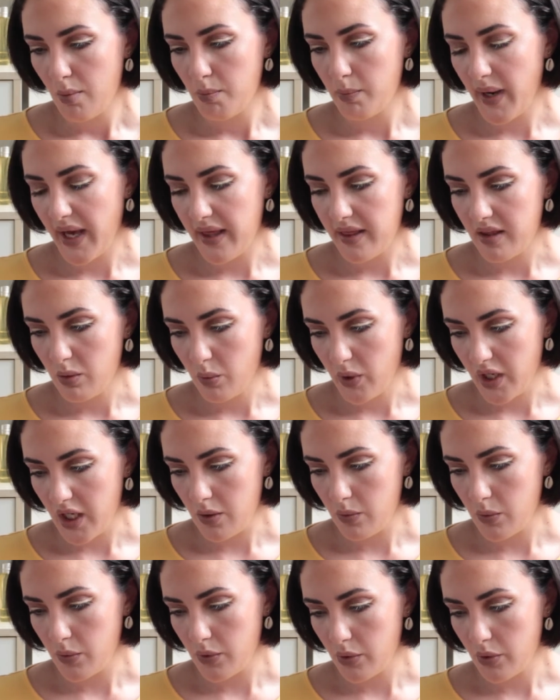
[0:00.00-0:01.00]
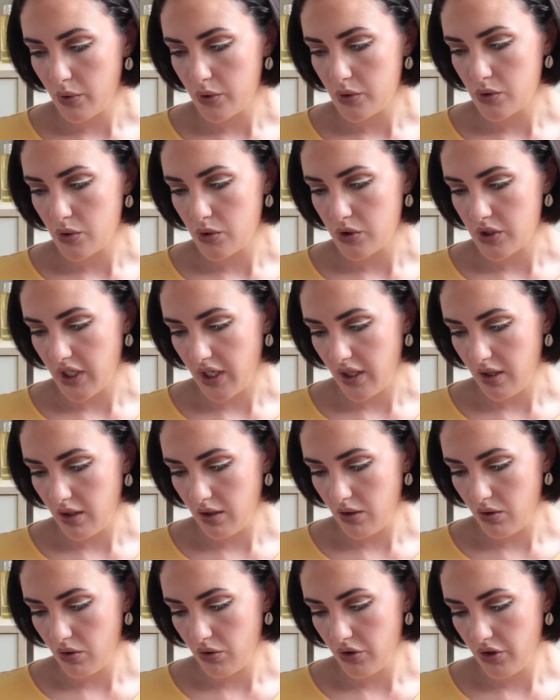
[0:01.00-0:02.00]
By the way, I forgot to tell
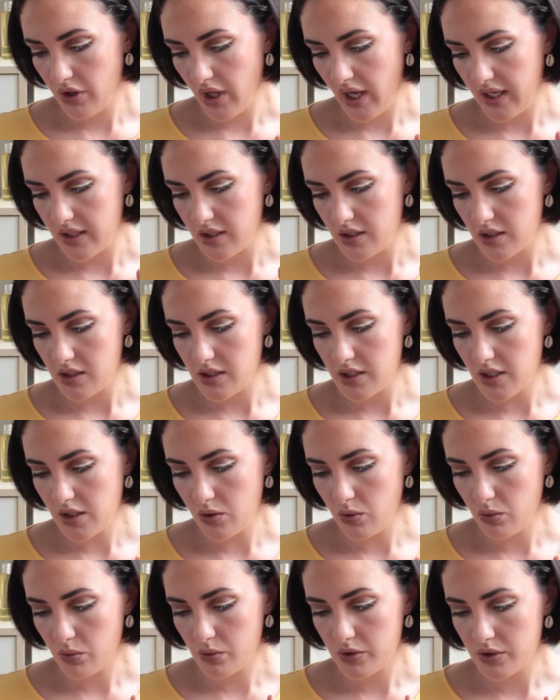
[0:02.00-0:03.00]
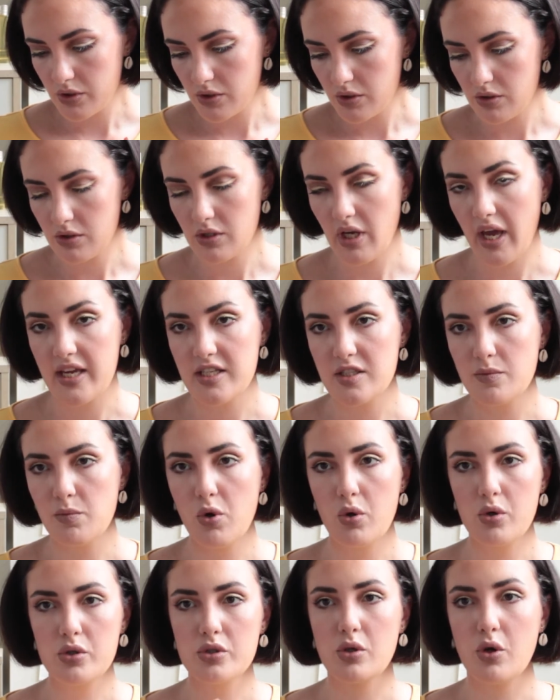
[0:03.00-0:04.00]
you that deluxe size
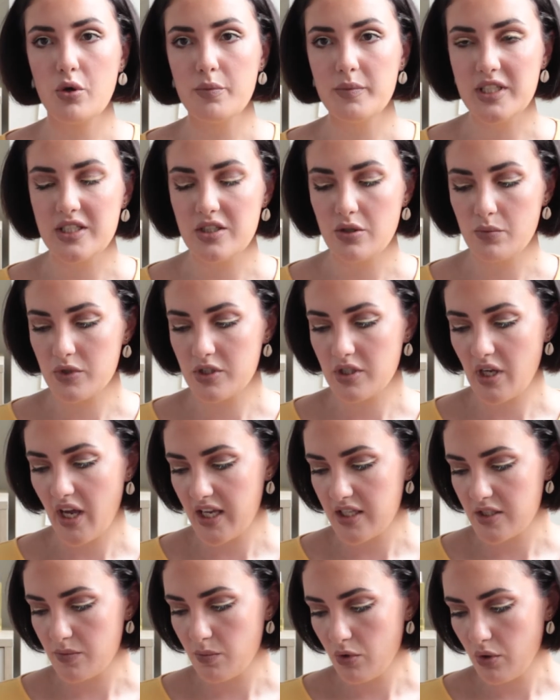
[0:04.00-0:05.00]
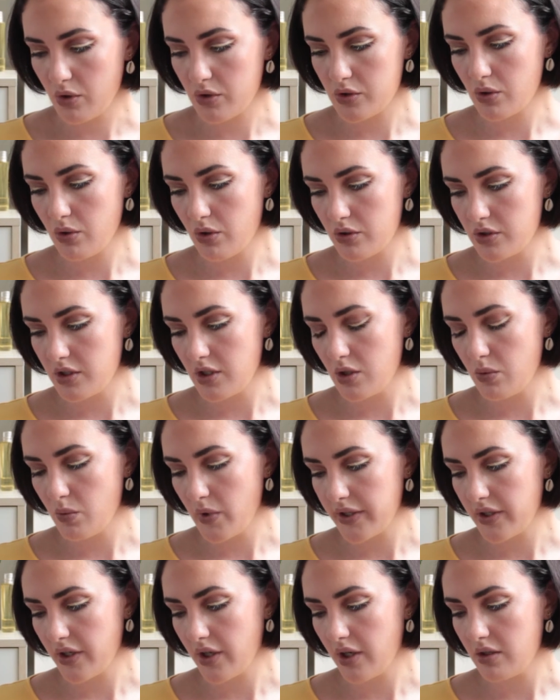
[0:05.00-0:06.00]
box or medium size box costed
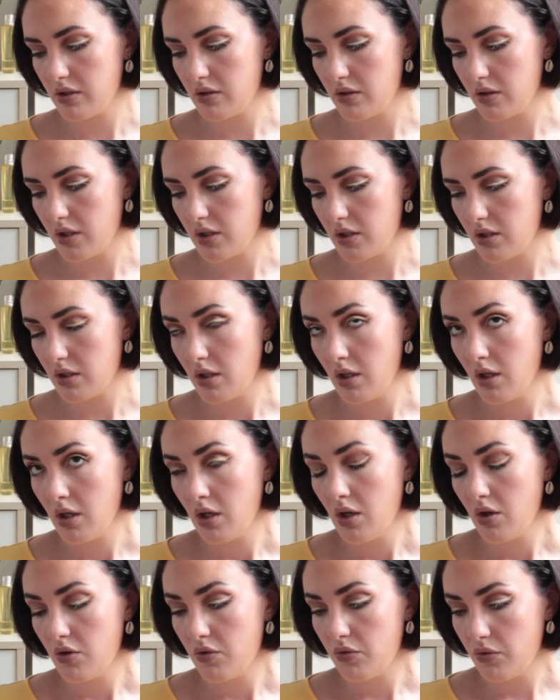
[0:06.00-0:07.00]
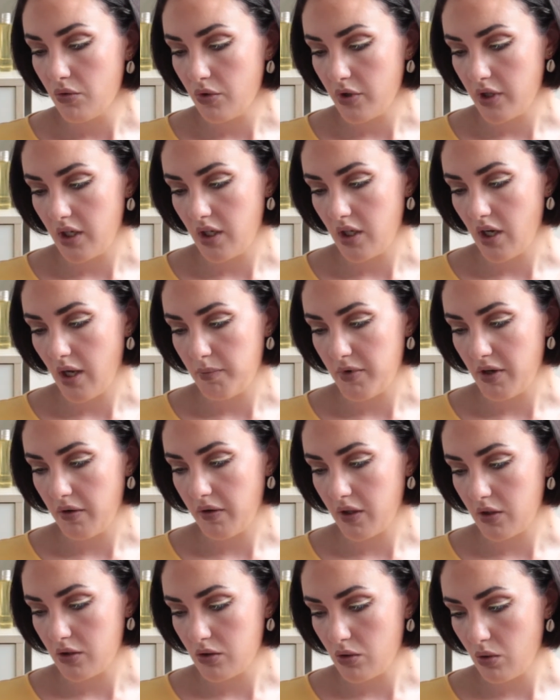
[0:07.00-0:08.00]
$140
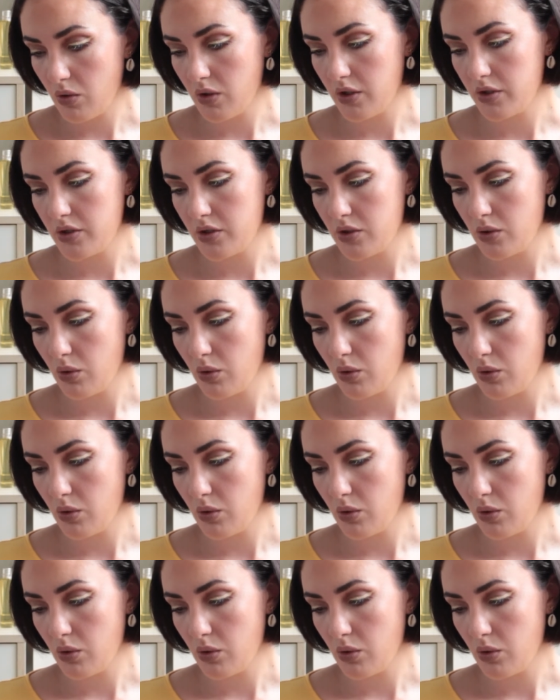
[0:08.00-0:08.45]
American or